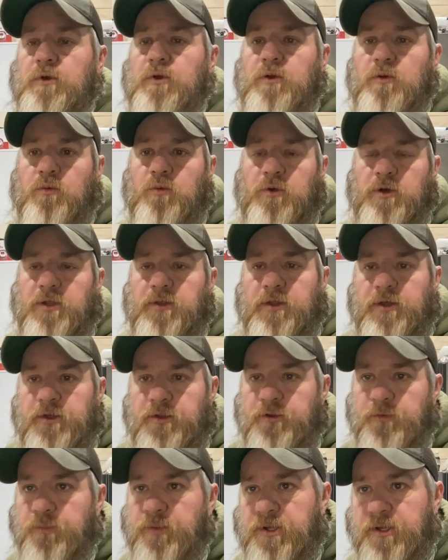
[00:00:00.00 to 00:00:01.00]
One of the
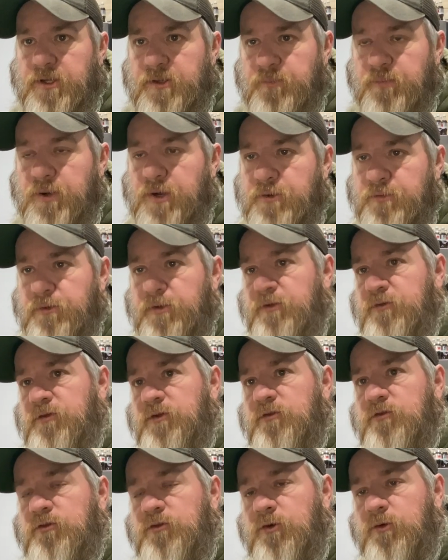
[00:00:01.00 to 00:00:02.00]
other big components
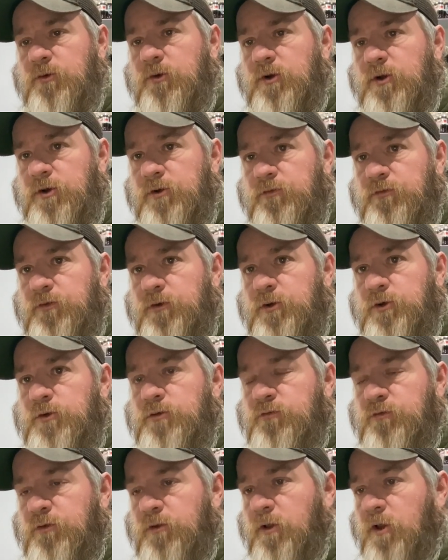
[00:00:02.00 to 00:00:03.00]
in storing your
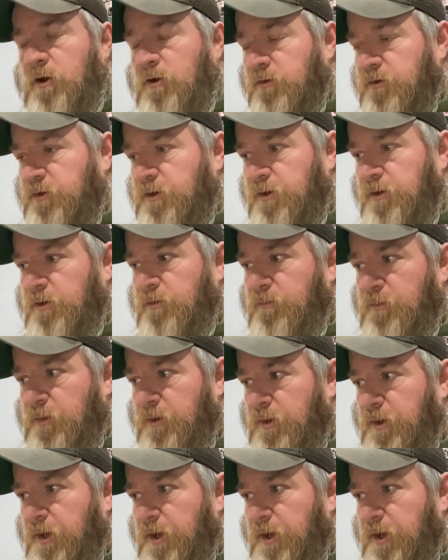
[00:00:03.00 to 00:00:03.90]
food for long-term